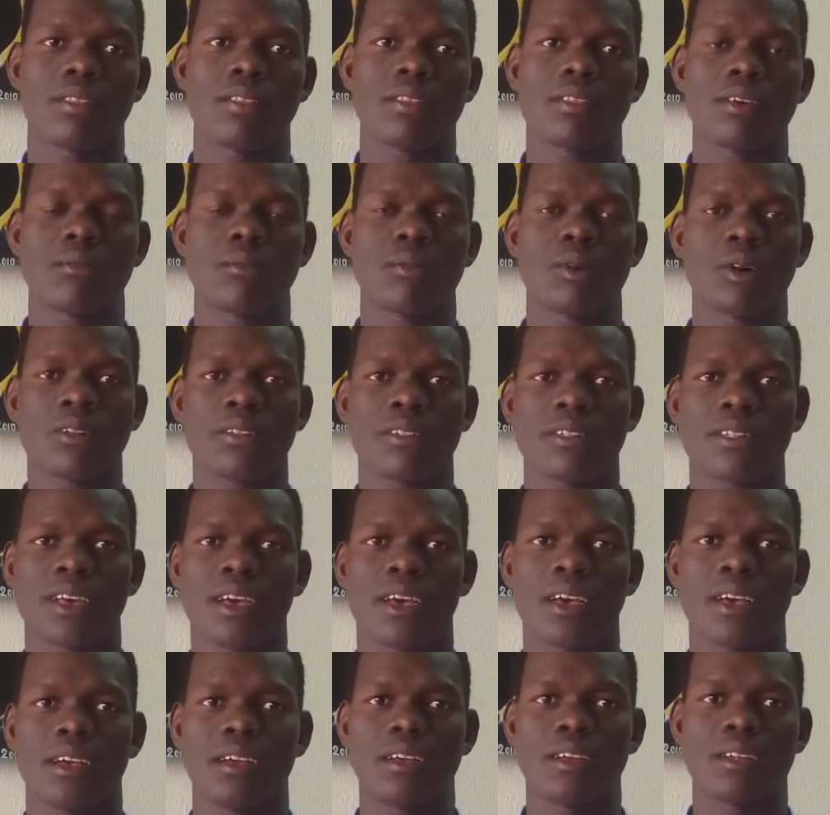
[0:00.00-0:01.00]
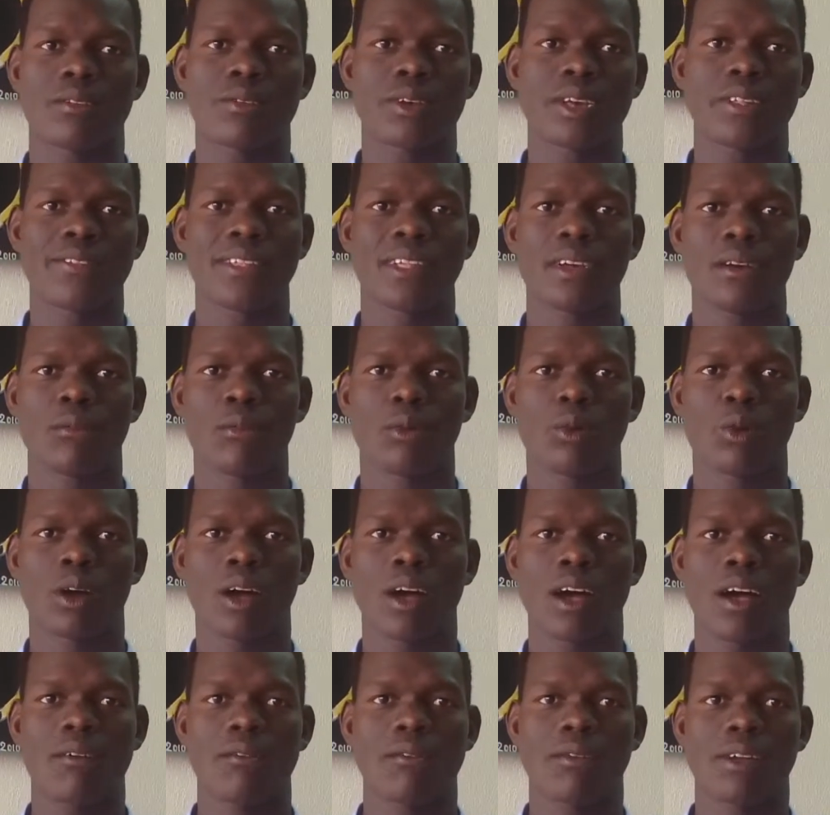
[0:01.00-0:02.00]
the most interesting book
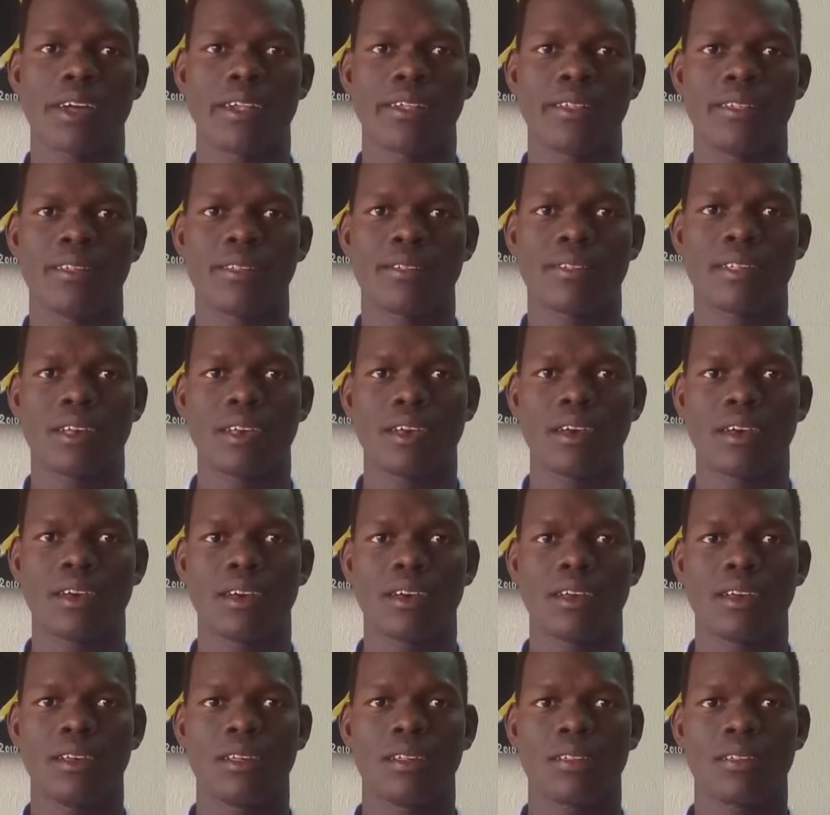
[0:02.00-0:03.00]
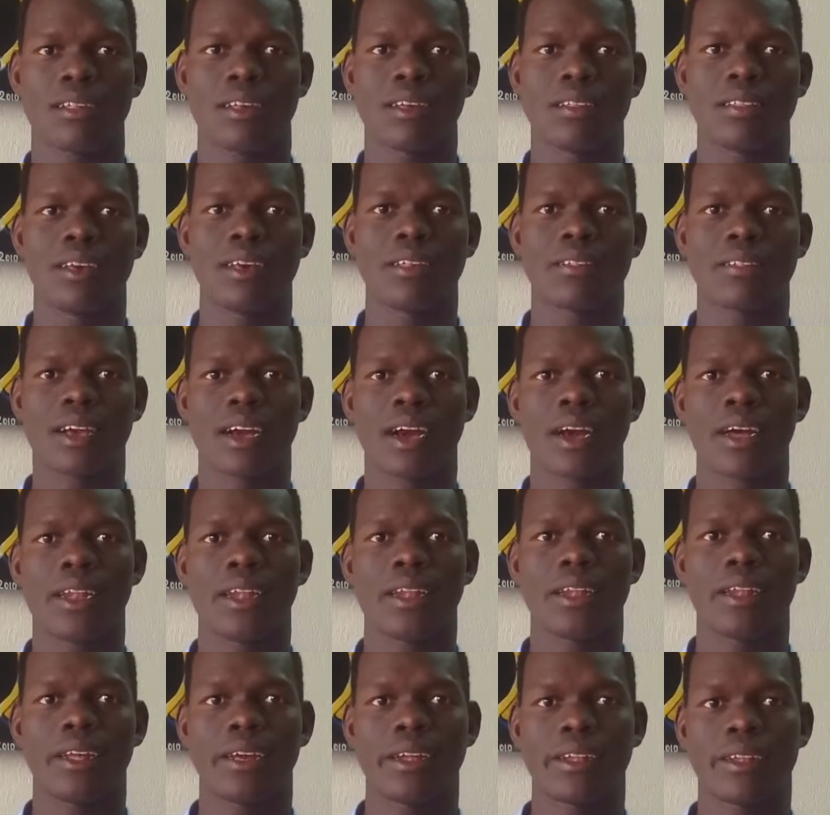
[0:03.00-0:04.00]
I have read this year is The
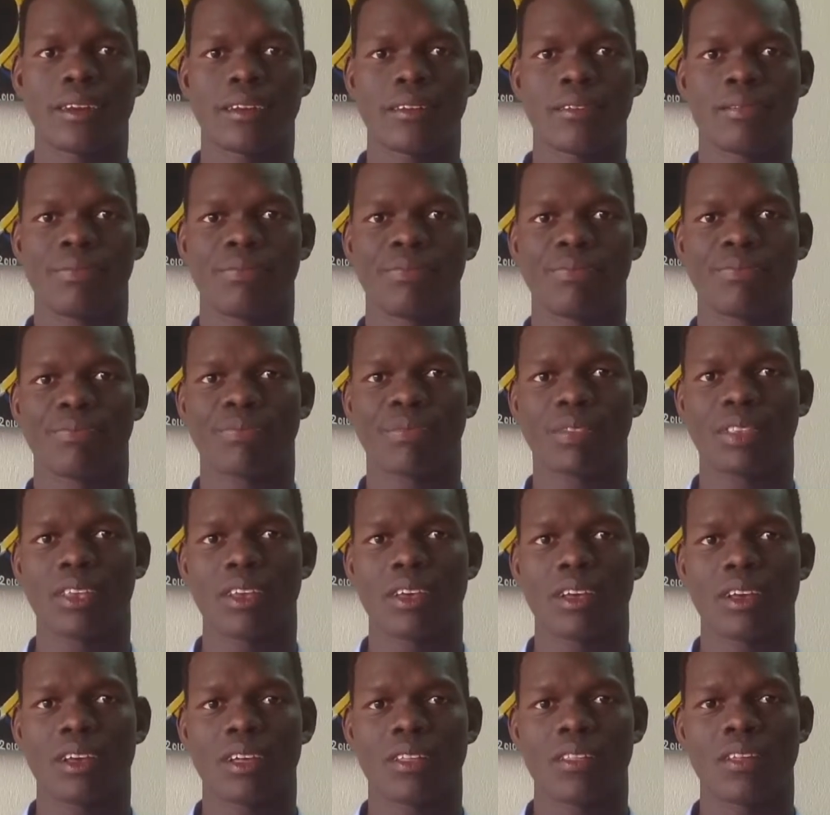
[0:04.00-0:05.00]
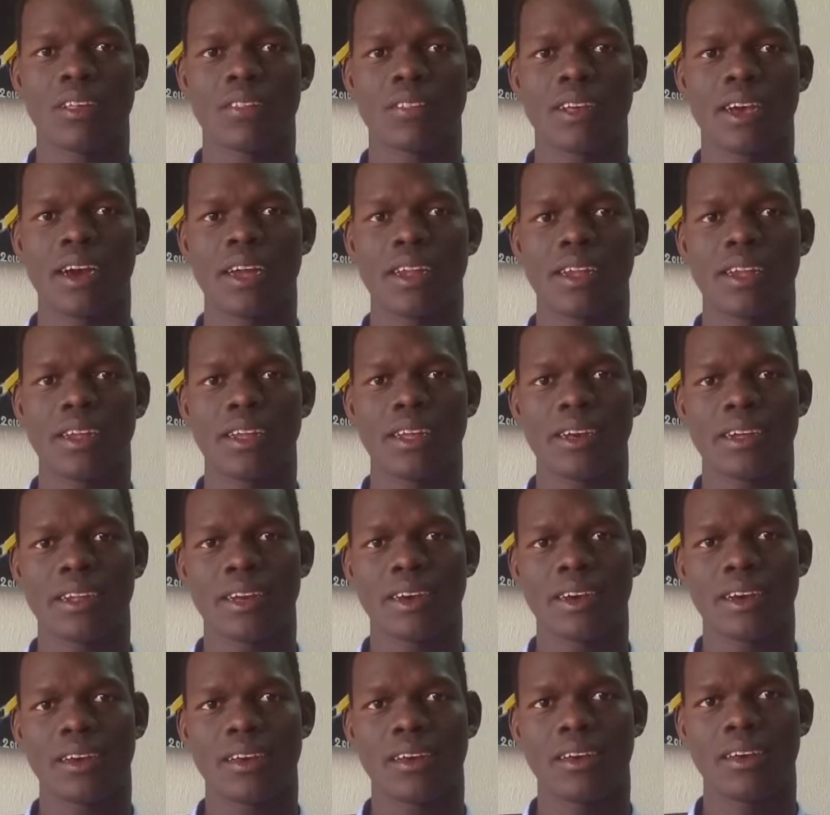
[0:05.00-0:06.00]
Scarlet Letter. The Scarlet
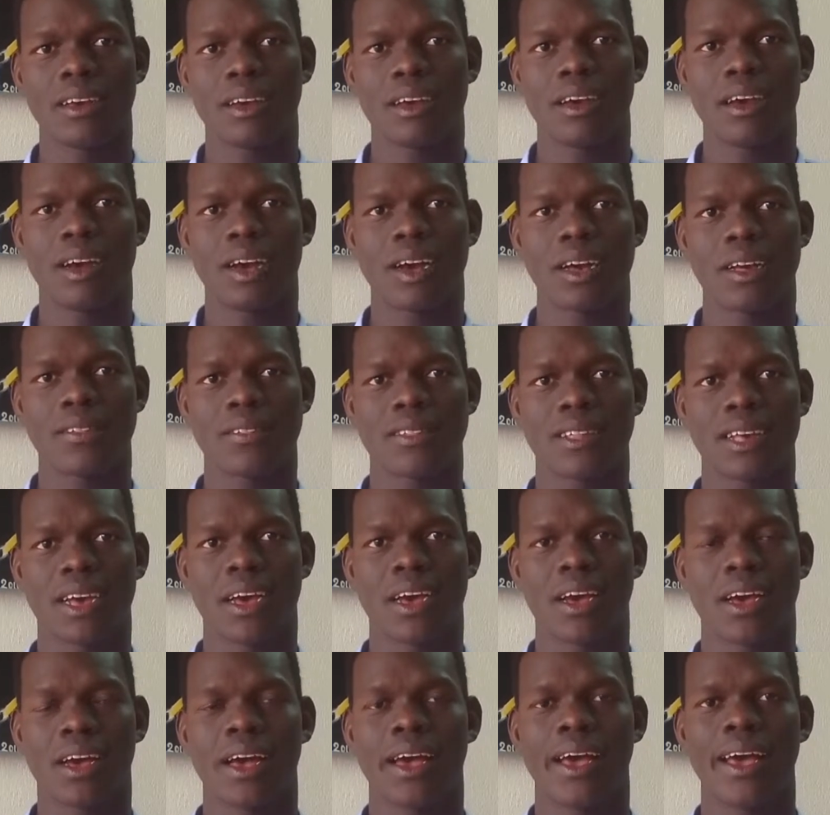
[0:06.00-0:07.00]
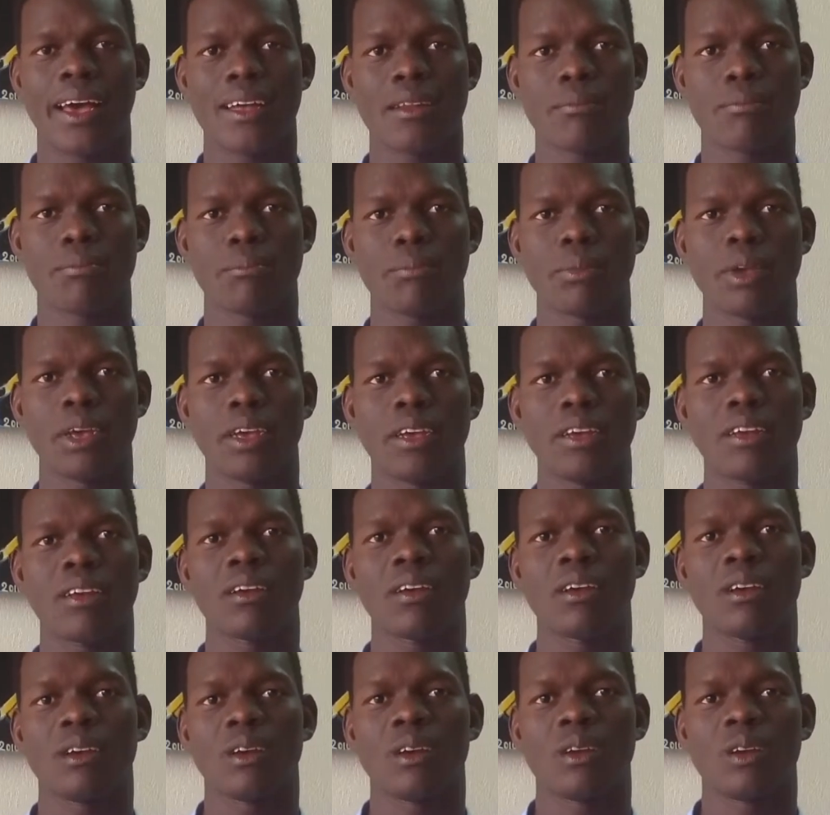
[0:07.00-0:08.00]
Letter has uh, helped me
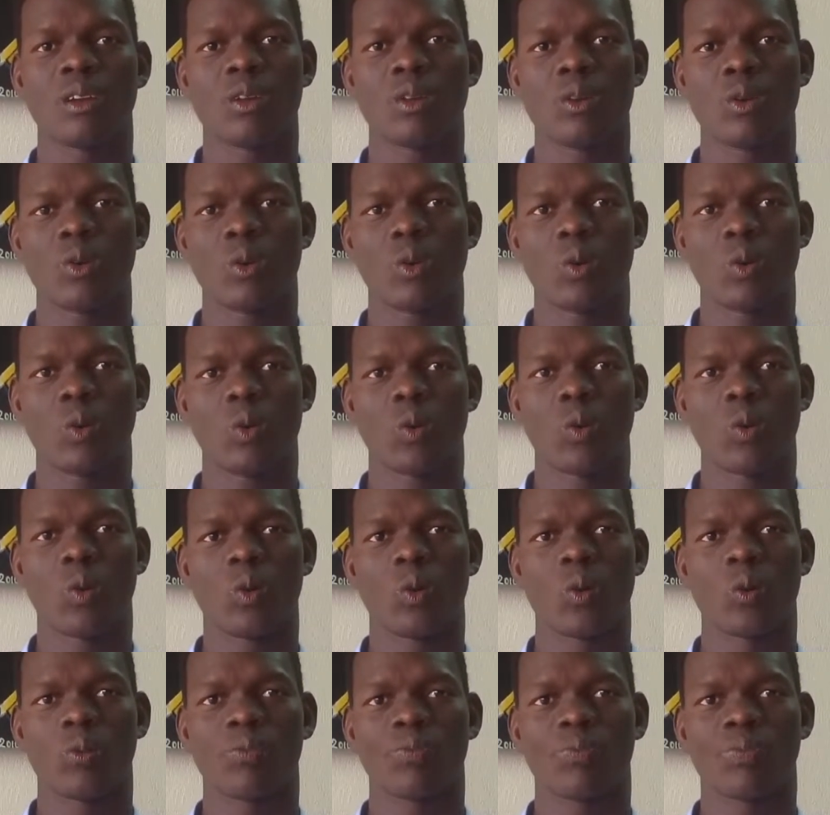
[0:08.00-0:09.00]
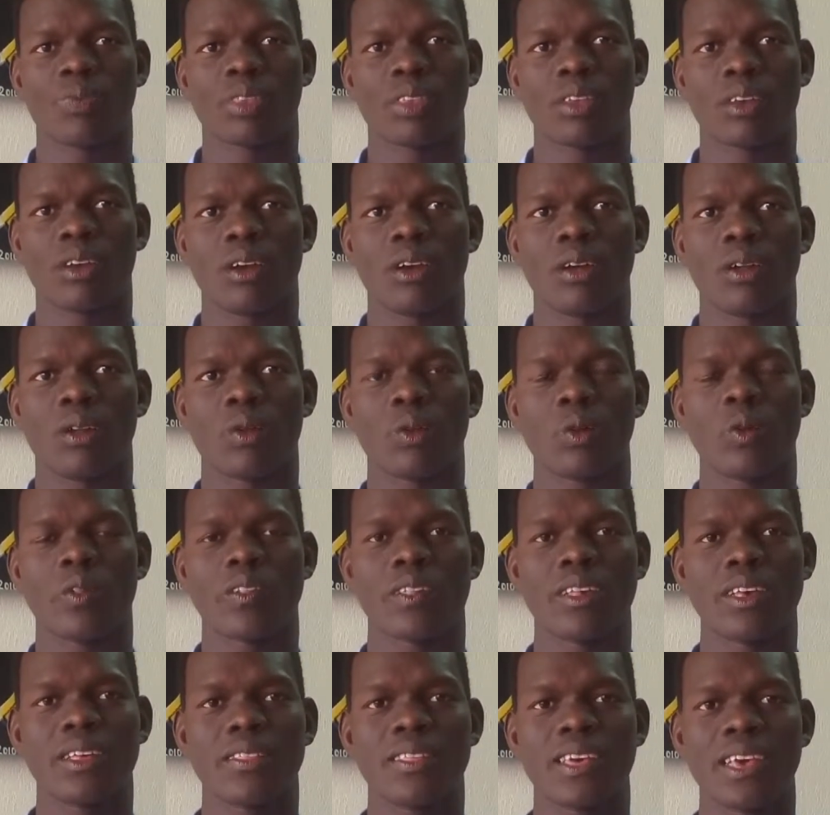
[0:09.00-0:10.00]
to, to
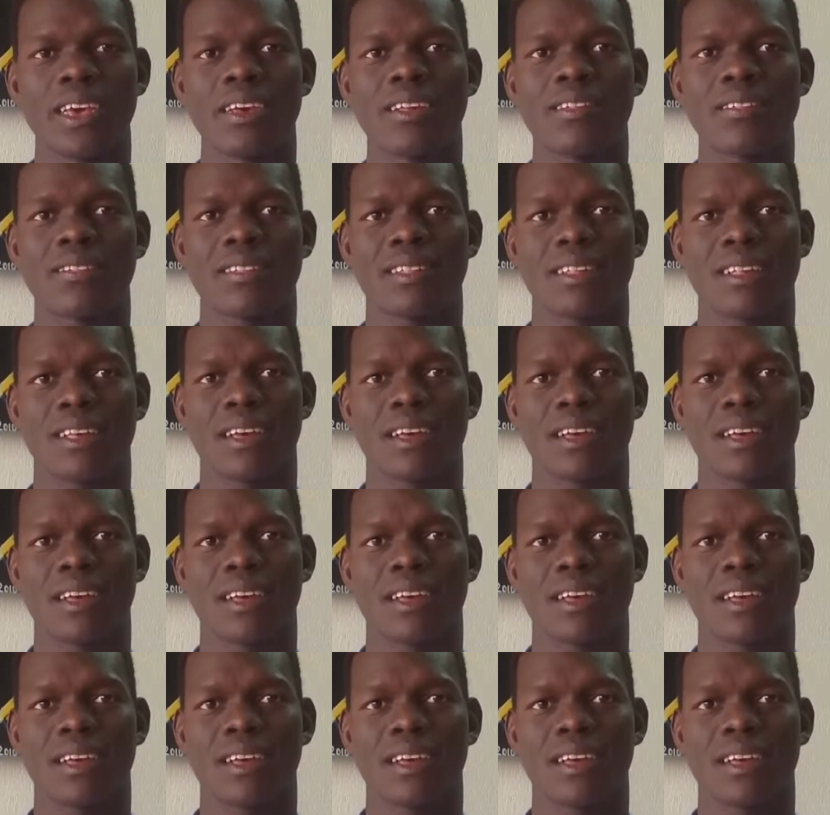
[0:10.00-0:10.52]
see things